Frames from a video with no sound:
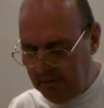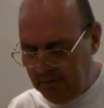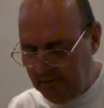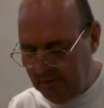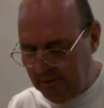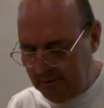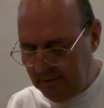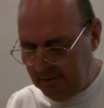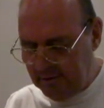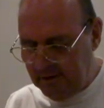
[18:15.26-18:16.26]

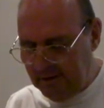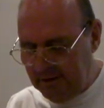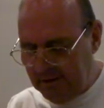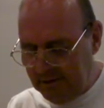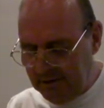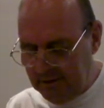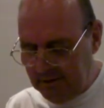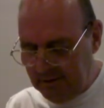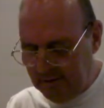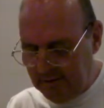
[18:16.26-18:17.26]

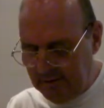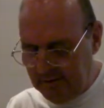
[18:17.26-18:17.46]
[no speech]